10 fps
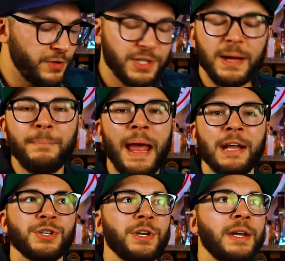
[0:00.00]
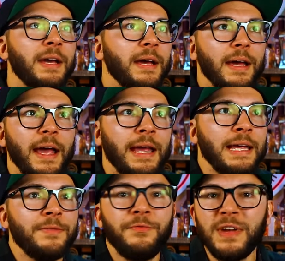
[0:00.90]
Just imagine
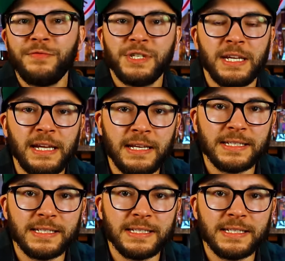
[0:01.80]
a 15,